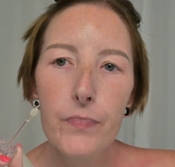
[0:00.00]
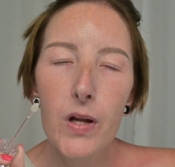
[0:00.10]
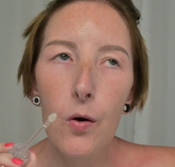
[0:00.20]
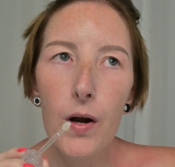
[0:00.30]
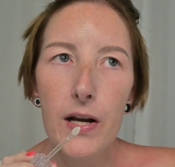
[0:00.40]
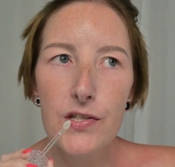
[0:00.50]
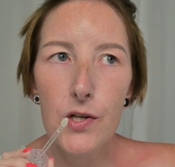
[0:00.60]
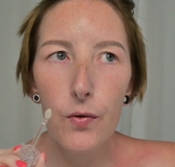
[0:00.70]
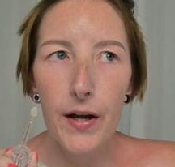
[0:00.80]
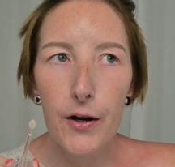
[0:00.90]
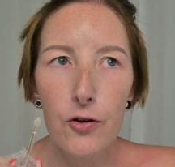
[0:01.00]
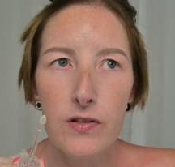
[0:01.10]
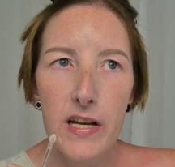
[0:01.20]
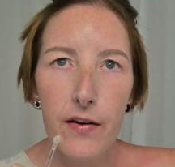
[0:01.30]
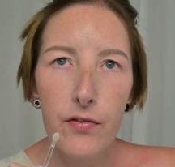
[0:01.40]
Okay, so they are
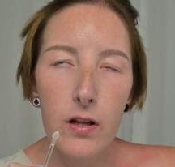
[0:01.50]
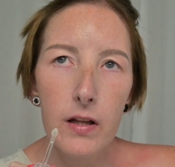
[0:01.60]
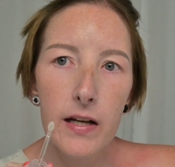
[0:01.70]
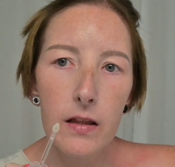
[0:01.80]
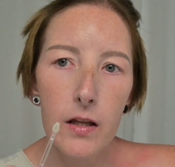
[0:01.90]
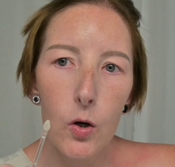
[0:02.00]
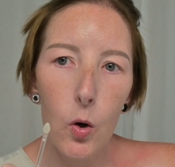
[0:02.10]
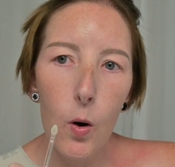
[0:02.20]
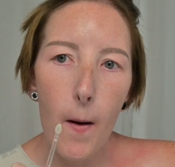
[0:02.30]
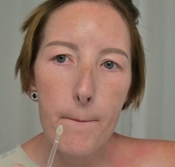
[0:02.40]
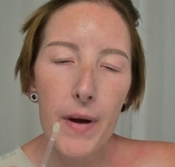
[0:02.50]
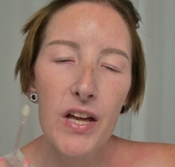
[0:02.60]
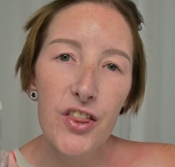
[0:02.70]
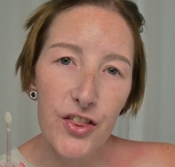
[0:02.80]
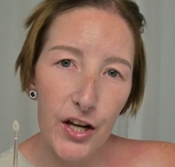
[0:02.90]
definitely a little
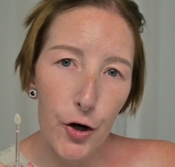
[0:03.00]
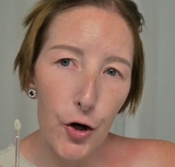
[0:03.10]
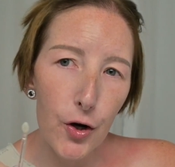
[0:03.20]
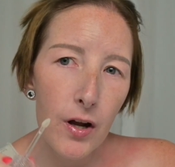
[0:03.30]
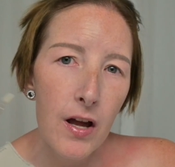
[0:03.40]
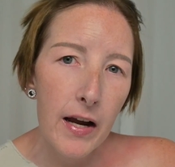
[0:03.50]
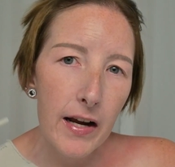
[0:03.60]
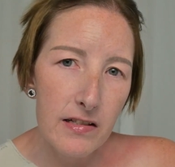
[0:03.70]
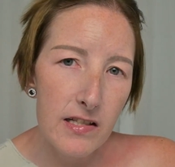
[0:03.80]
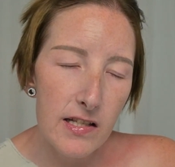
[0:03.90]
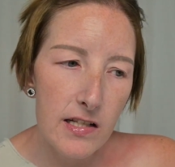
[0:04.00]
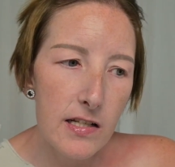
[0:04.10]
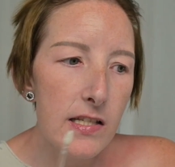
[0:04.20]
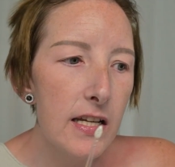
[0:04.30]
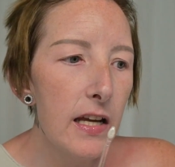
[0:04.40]
thicker
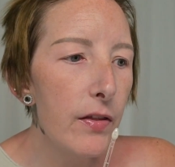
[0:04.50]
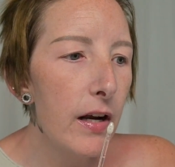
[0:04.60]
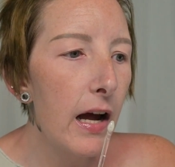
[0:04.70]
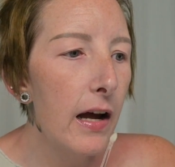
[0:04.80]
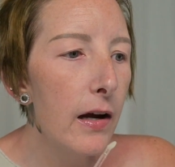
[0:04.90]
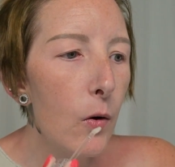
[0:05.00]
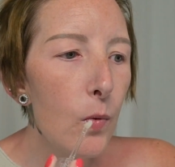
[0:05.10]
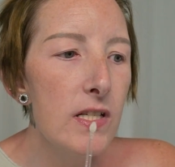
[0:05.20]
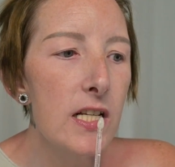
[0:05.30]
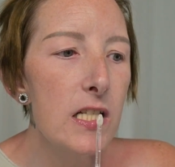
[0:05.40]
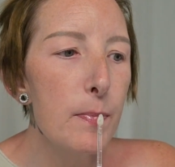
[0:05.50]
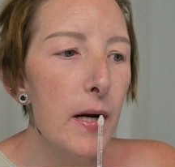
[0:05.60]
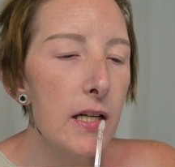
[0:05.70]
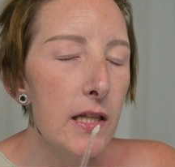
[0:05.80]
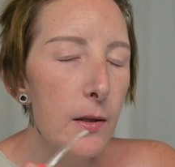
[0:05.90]
consistency than I was
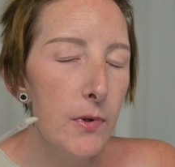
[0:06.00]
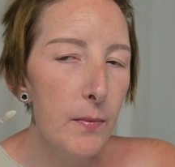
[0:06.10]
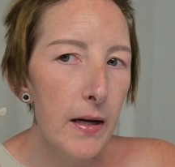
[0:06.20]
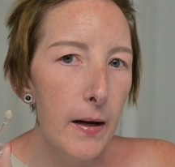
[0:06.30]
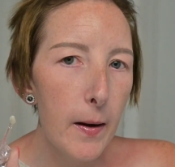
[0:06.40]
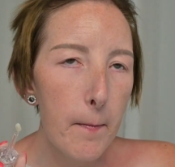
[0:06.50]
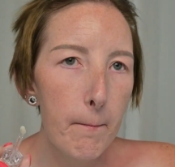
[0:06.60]
expecting them to be.